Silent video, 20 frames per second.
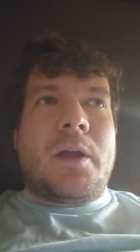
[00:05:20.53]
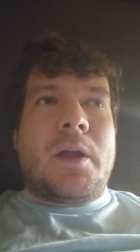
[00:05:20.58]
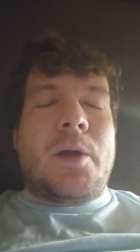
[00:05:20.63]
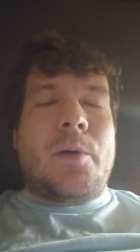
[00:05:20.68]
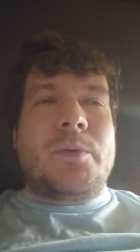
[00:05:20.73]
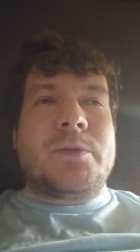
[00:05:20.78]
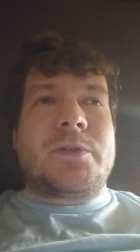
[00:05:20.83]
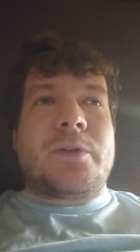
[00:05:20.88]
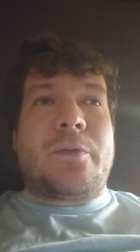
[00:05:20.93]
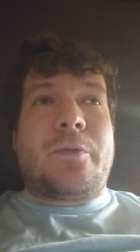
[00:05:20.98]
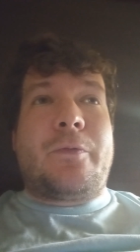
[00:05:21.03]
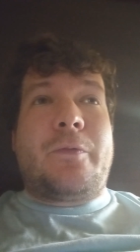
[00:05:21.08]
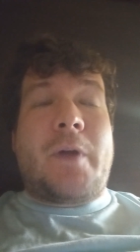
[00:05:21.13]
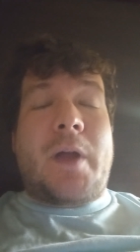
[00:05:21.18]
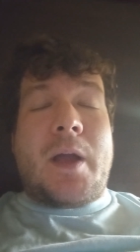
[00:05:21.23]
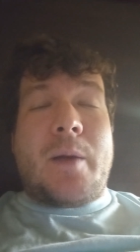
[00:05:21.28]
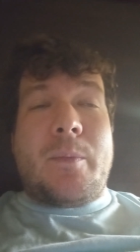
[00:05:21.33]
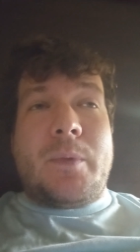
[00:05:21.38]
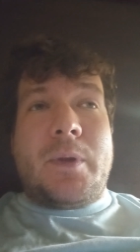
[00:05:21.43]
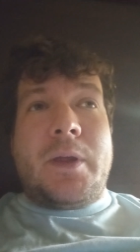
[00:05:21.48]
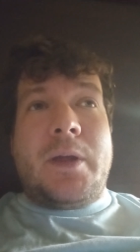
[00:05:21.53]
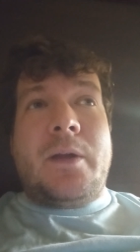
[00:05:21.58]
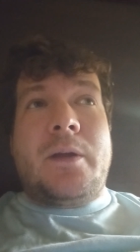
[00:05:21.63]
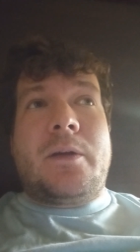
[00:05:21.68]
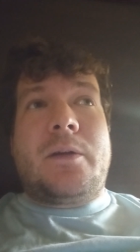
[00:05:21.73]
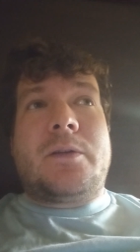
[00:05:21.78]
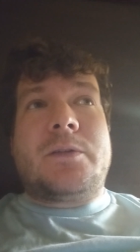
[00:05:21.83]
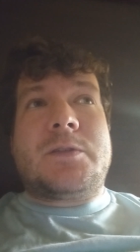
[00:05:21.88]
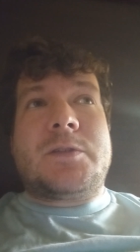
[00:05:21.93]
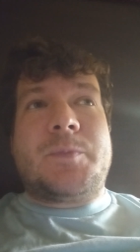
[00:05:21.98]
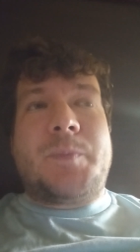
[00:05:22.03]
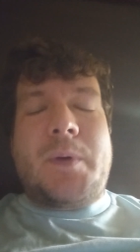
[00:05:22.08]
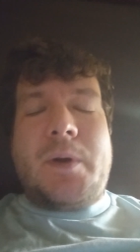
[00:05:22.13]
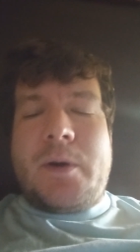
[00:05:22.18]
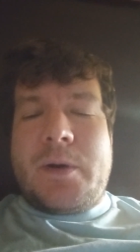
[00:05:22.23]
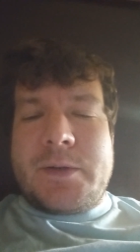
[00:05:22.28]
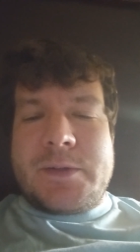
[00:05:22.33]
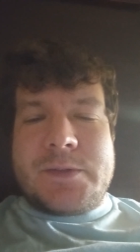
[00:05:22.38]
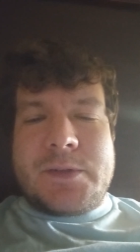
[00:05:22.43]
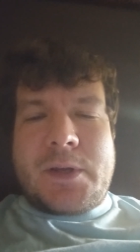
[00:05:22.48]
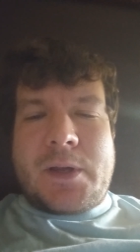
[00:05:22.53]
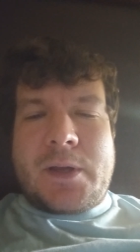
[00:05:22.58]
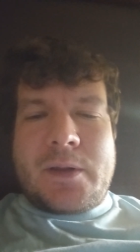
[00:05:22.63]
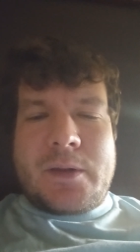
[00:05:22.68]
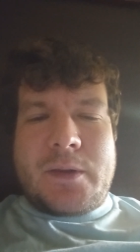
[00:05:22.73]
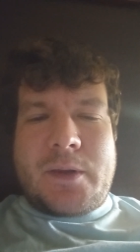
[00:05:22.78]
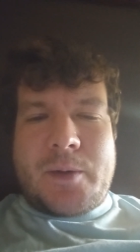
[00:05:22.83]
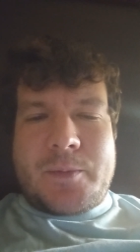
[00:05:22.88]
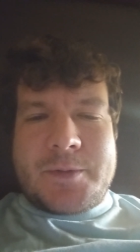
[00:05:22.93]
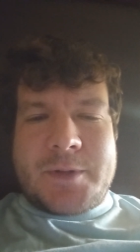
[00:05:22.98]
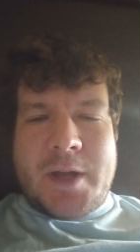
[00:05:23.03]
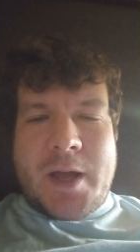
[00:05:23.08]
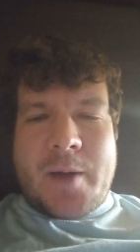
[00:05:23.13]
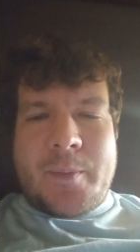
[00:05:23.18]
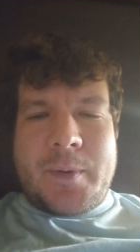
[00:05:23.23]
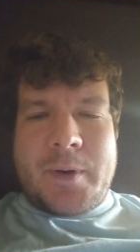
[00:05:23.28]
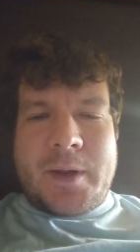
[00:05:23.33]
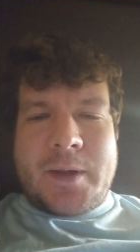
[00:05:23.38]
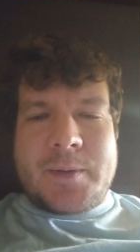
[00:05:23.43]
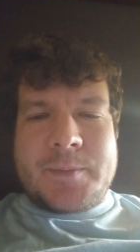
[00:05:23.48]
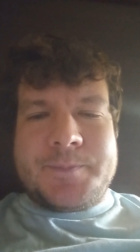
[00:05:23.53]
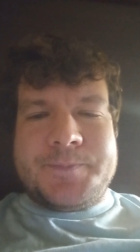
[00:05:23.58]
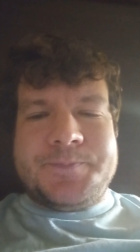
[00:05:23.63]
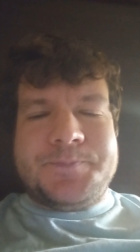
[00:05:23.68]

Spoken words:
it was a family conspiracy that was happening.